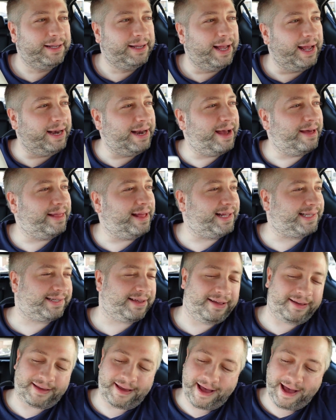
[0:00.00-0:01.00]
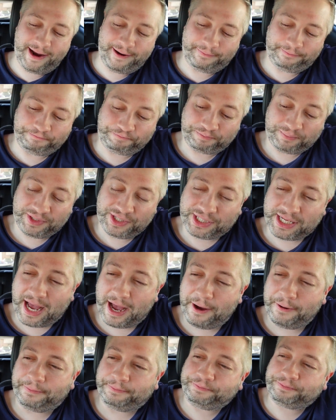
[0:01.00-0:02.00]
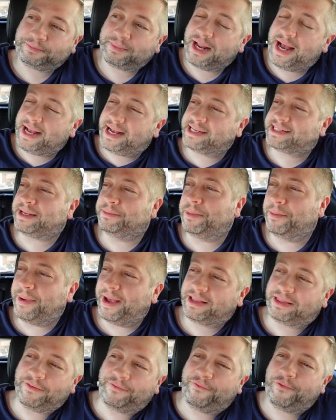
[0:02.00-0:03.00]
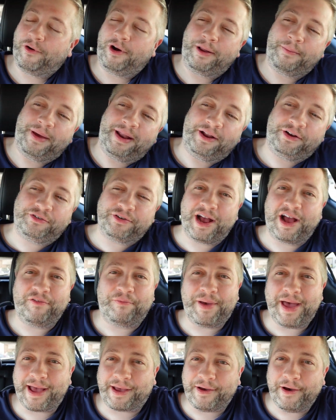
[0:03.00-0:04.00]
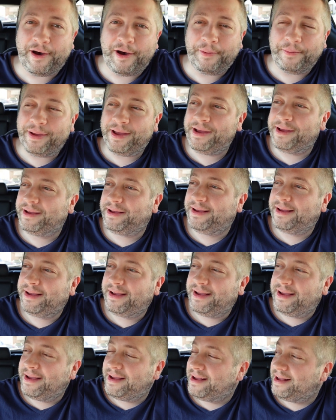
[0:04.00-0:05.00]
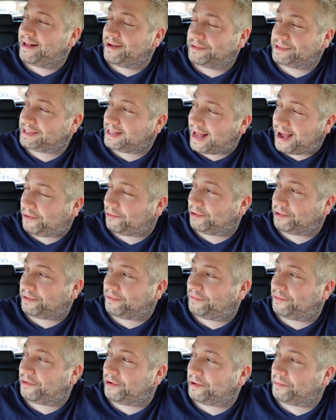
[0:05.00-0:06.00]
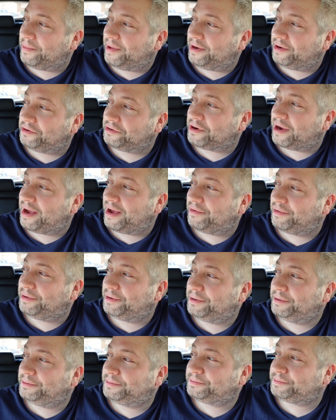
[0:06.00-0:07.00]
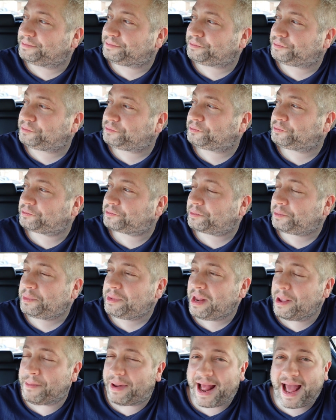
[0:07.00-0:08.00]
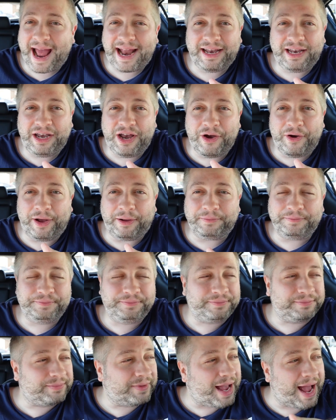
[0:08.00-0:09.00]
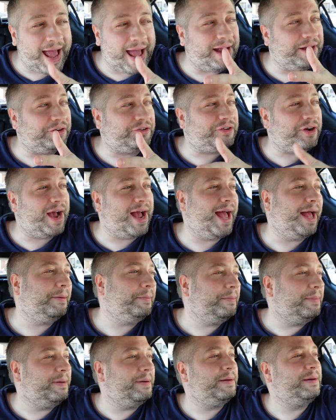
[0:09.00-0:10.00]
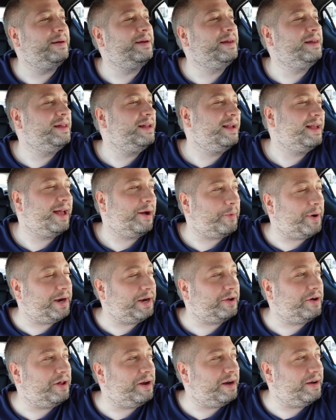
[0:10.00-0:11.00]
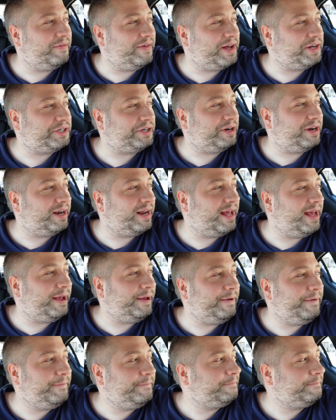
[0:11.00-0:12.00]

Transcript: And now that's all gone. So, I guess I'm gonna make the 40 minute drive back home. It was not worth a 40 minute drive. But I had to do it. I had to try it. Wanted to go on an adventure today.